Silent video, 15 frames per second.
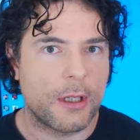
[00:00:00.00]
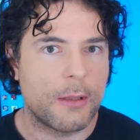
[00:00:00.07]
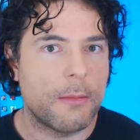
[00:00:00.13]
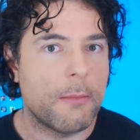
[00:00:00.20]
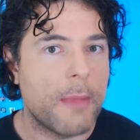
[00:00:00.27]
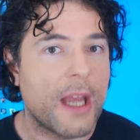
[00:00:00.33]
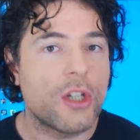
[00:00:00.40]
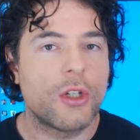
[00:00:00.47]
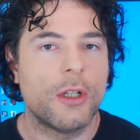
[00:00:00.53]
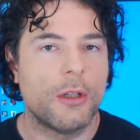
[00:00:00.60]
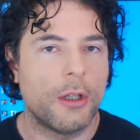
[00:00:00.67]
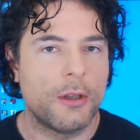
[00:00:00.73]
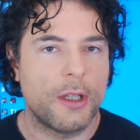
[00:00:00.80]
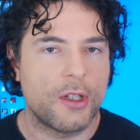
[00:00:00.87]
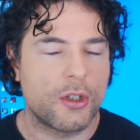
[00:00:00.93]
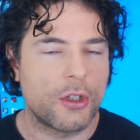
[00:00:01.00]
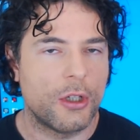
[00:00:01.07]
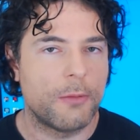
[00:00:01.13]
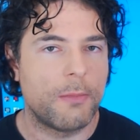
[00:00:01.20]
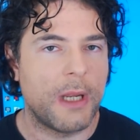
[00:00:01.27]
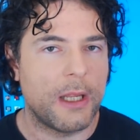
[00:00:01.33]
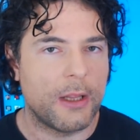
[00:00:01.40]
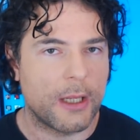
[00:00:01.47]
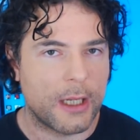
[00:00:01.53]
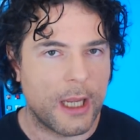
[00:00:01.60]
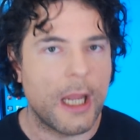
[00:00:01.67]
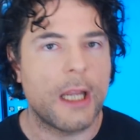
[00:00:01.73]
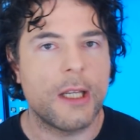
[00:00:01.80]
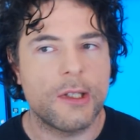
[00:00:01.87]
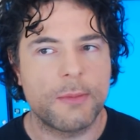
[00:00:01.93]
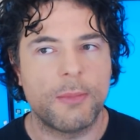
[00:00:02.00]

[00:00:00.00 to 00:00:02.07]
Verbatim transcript: imagine that this could be the case,